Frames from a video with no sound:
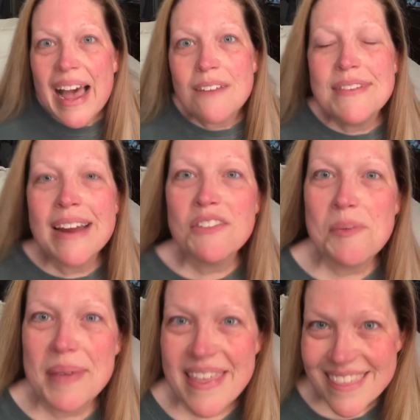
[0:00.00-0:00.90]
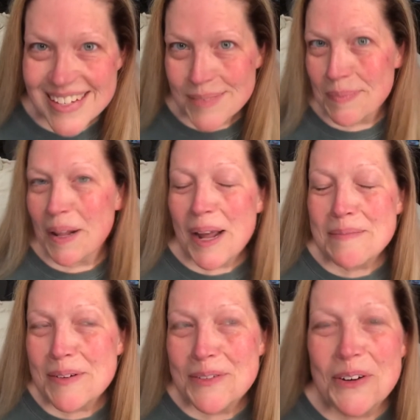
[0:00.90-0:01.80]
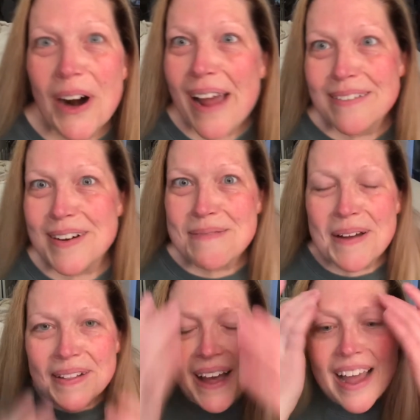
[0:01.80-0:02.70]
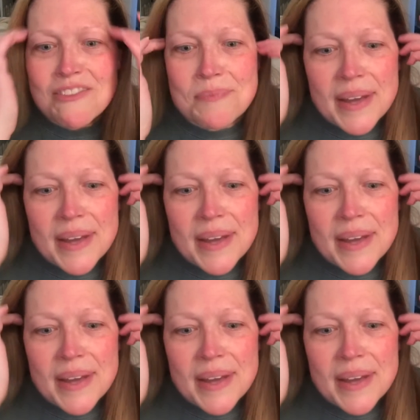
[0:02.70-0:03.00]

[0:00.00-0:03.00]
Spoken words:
I've never been this blonde before ever in my life,